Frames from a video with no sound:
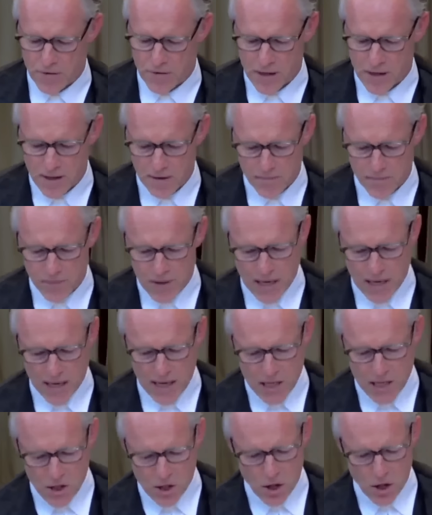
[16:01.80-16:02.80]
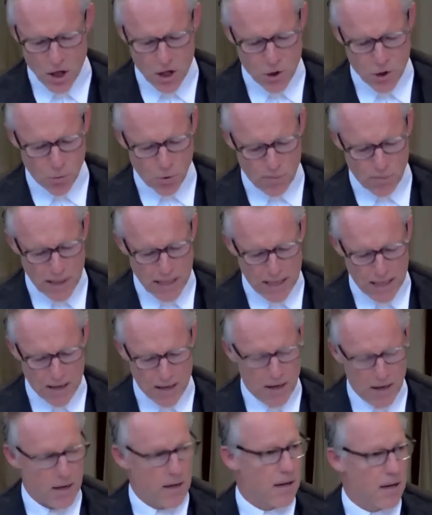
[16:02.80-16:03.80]
in Rafah. And its closure will
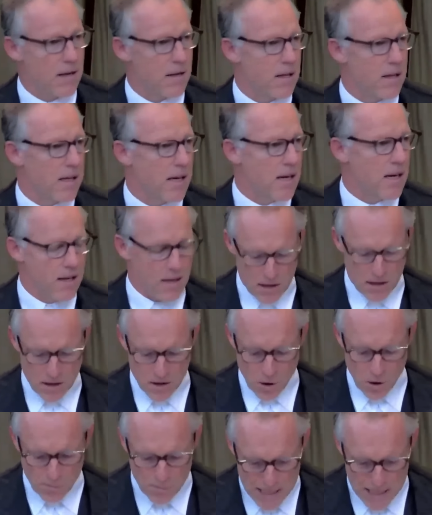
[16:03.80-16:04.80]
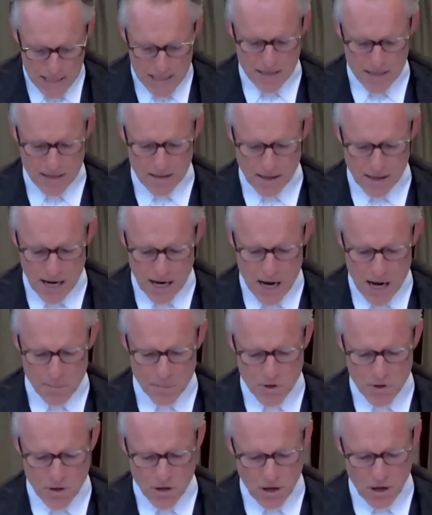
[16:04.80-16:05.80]
mean the complete
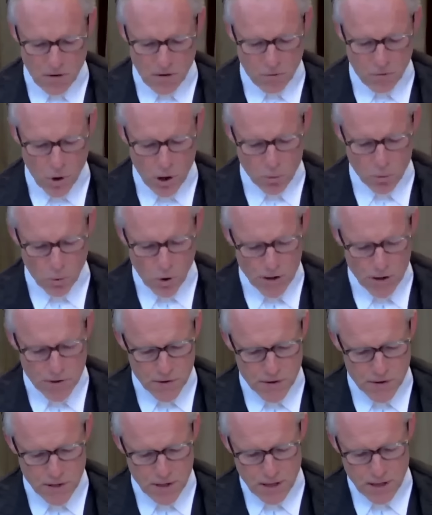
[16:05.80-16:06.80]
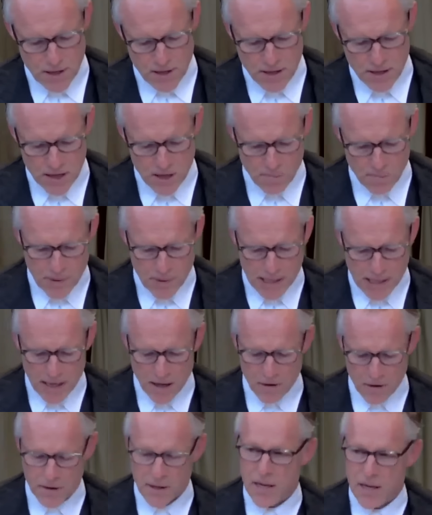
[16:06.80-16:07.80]
collapse of what was the
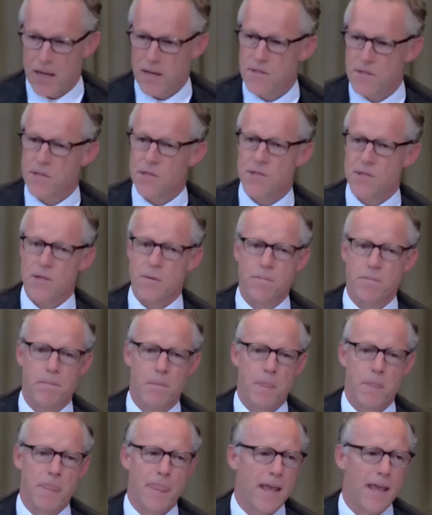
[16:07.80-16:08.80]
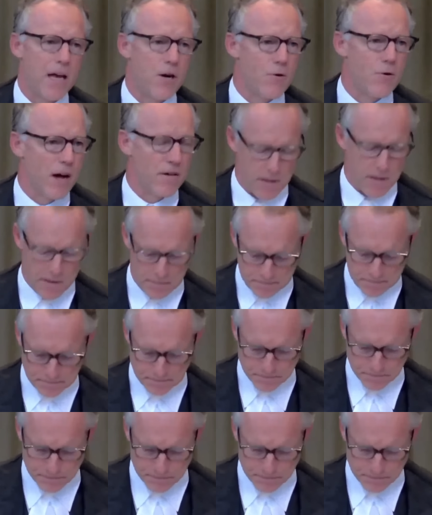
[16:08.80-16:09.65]
limping healthcare system in Rafah.